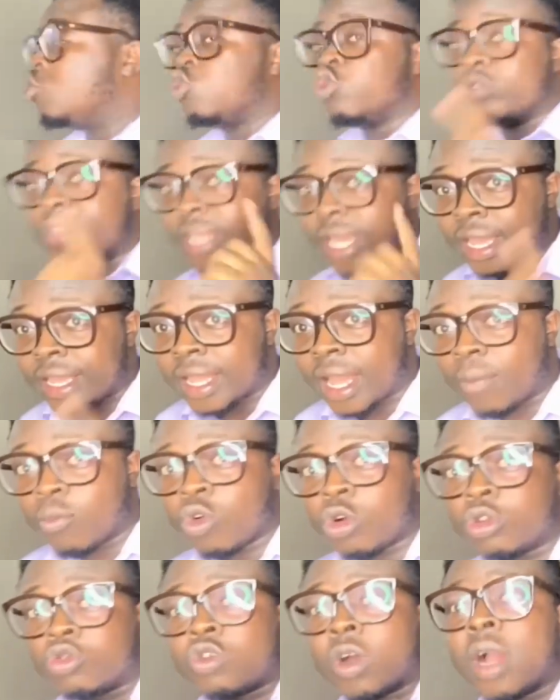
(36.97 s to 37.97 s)
Today, I'm
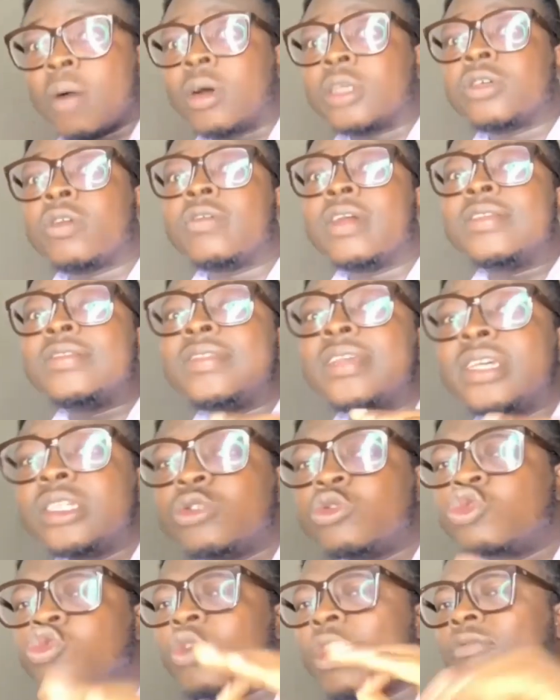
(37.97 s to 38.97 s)
going to talk about some of the
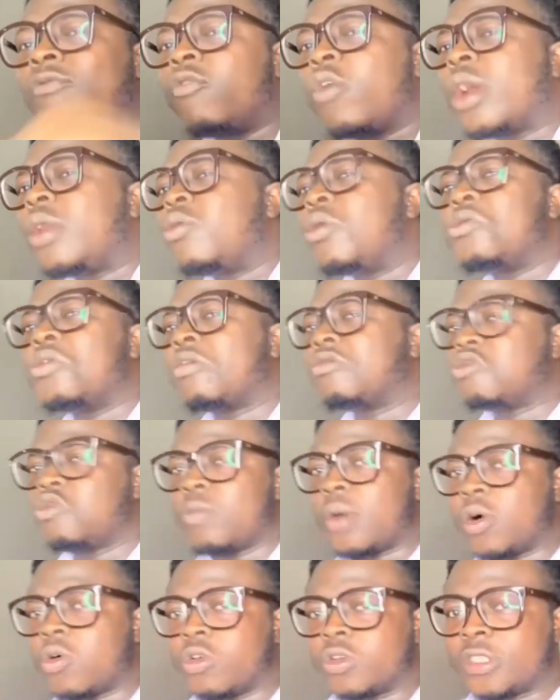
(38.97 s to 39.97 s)
things you should avoid when you have
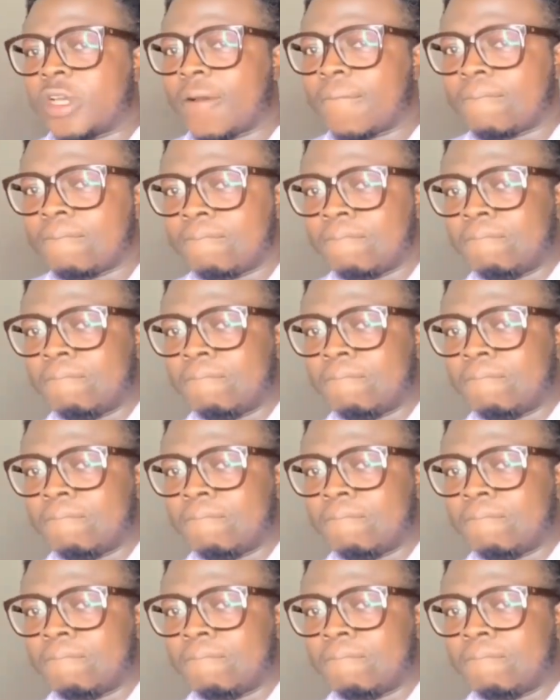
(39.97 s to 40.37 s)
stomach ulcer.